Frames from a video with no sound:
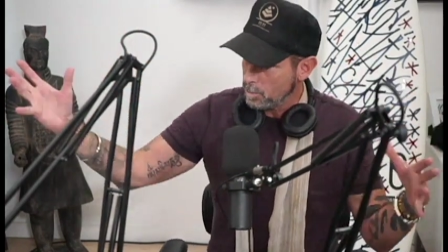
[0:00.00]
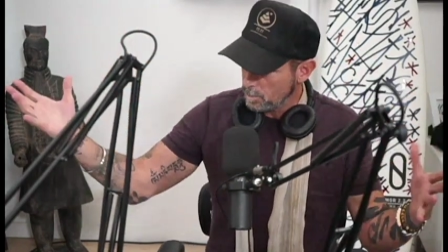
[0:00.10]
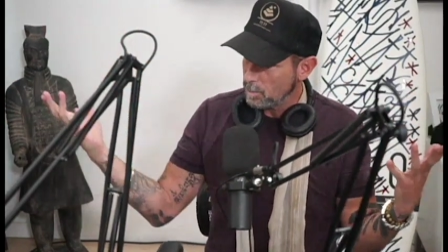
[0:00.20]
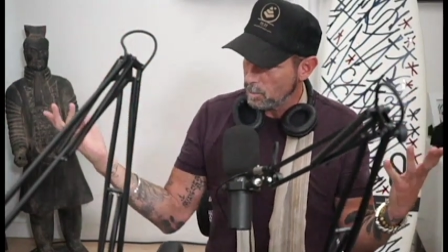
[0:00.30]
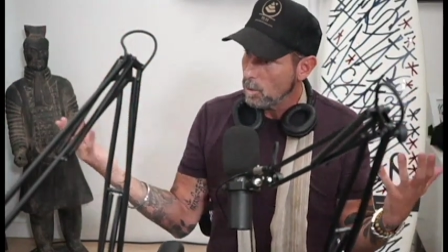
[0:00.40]

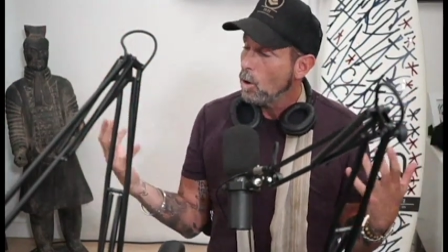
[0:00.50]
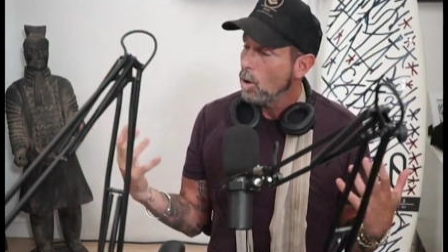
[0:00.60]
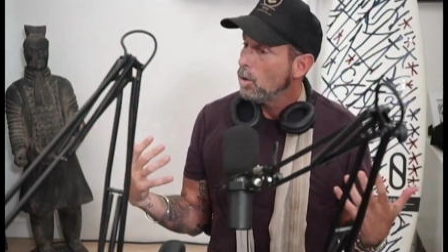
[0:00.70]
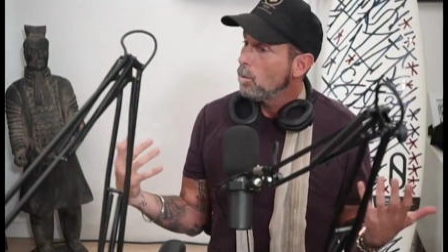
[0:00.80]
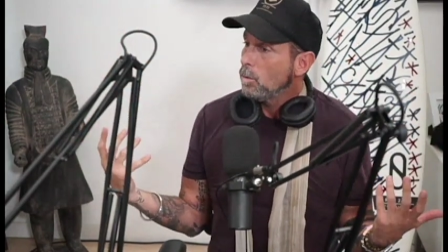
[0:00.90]
Yeah, how
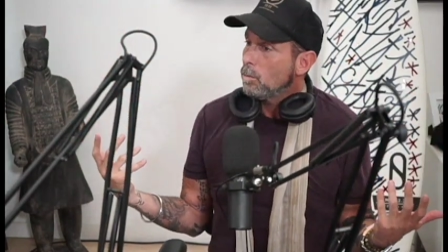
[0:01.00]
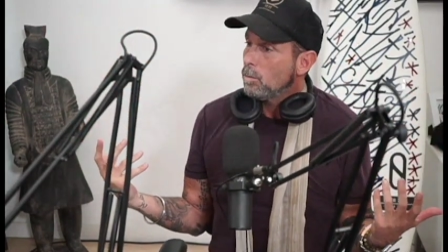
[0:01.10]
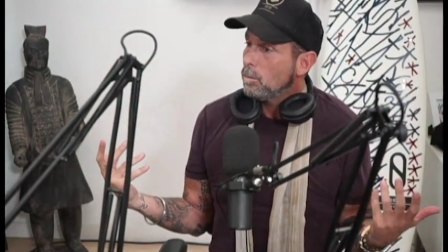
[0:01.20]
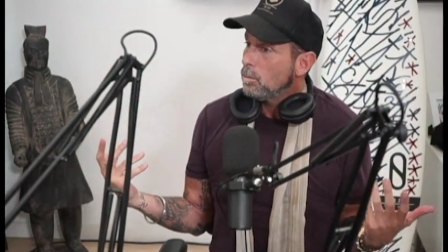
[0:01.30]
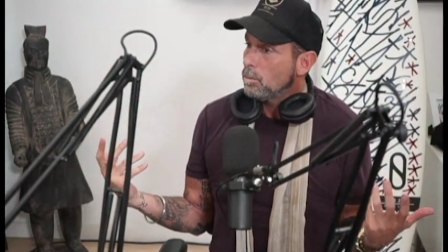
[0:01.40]
can I
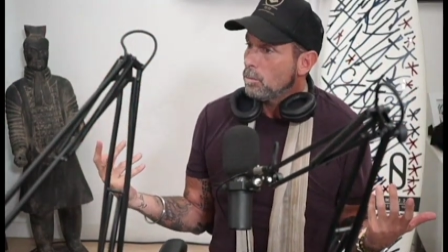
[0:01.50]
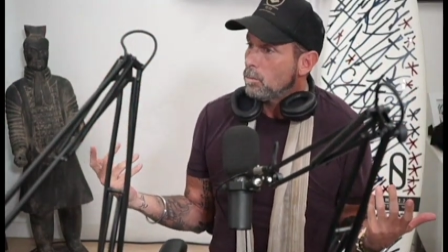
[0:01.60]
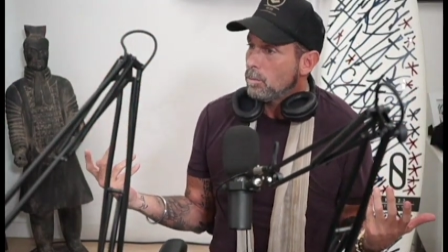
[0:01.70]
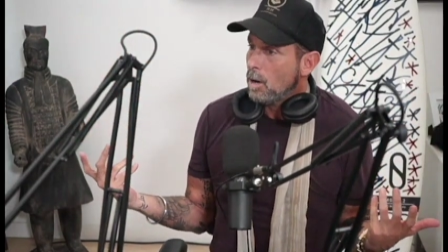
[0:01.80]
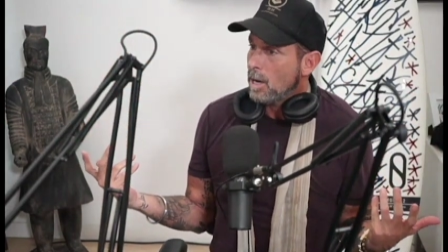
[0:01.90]
connect all of a
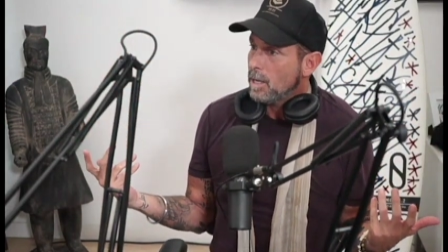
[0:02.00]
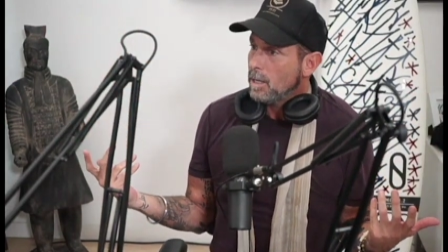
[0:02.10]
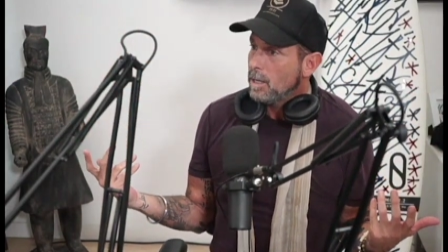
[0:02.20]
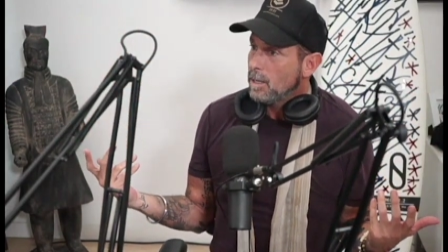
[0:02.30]
sudden right. unless I'm on